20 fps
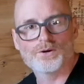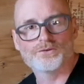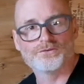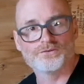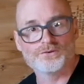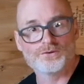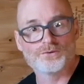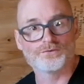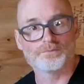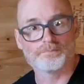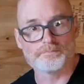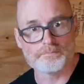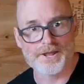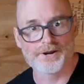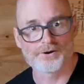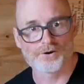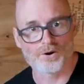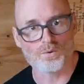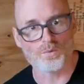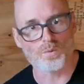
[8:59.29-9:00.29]
was use
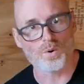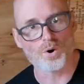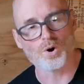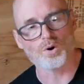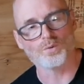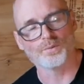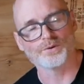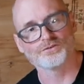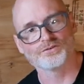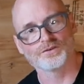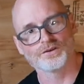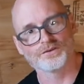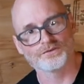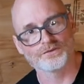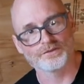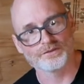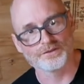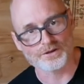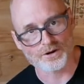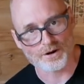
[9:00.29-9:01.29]
mineral wool, which
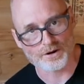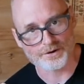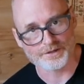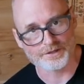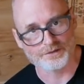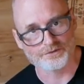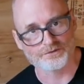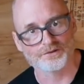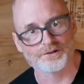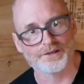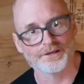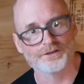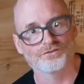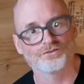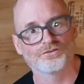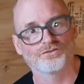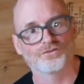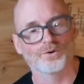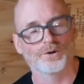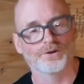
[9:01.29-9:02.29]
is our
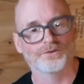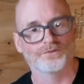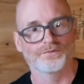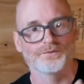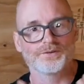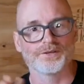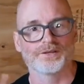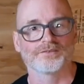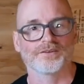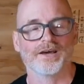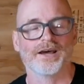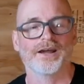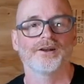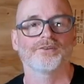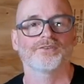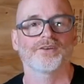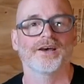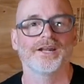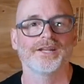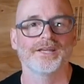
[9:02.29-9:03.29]
insulation choice for the
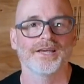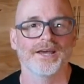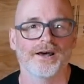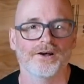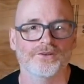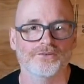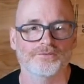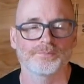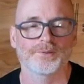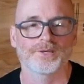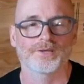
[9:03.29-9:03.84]
entire tiny house